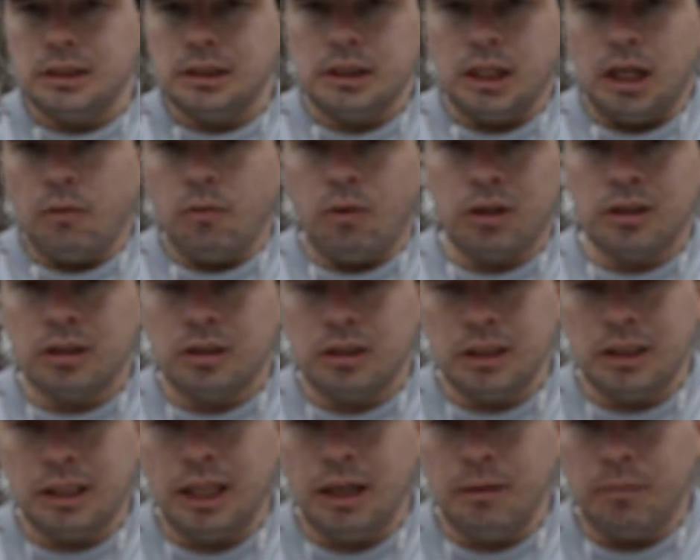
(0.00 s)
I wanted
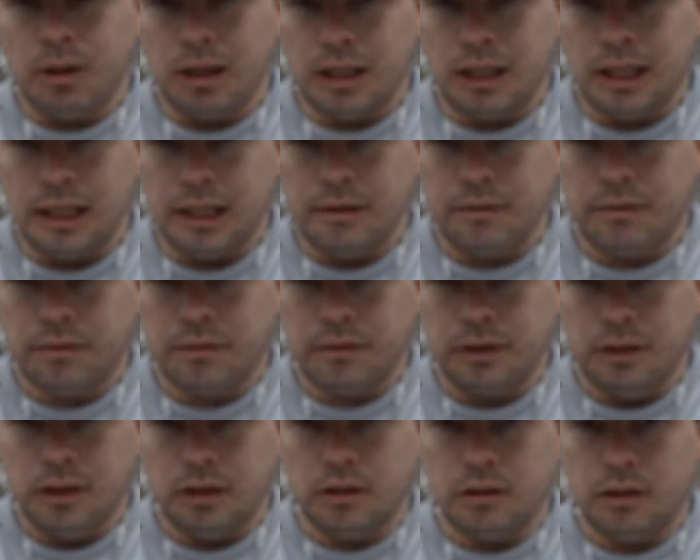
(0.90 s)
to keep my life.
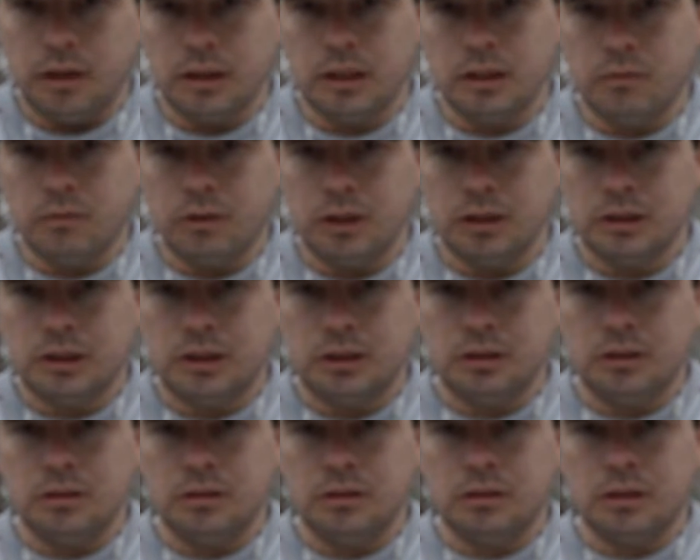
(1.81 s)
You know, I didn't want
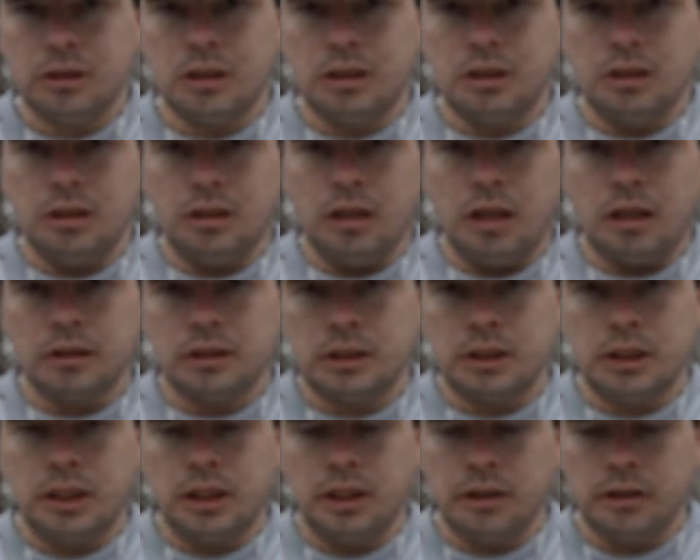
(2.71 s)
to
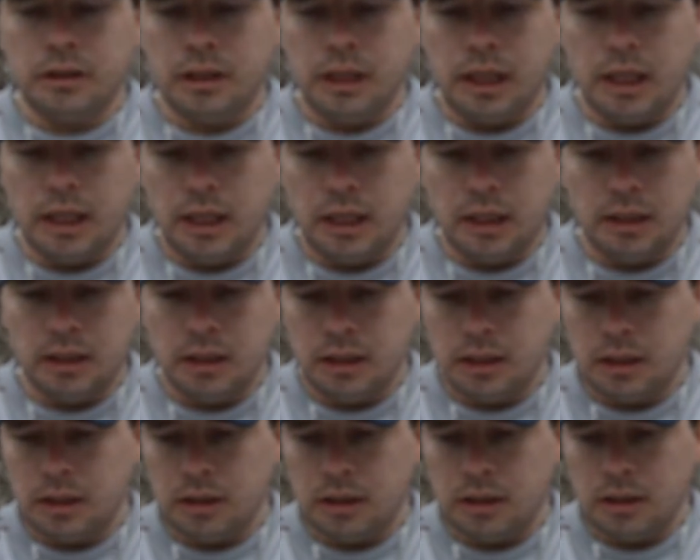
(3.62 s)
actually hear that,
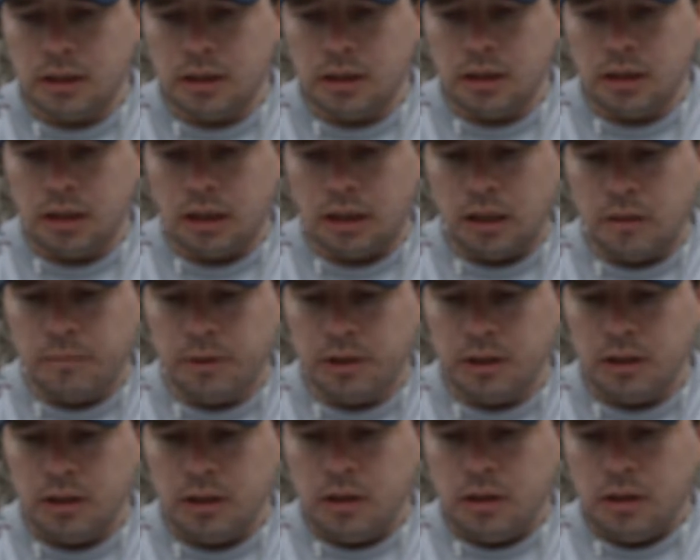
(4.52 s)
and, you know, I
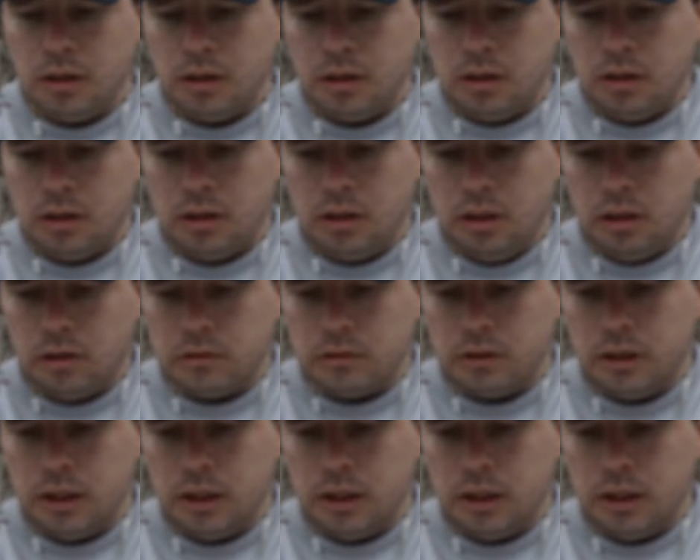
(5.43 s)
mean, you know,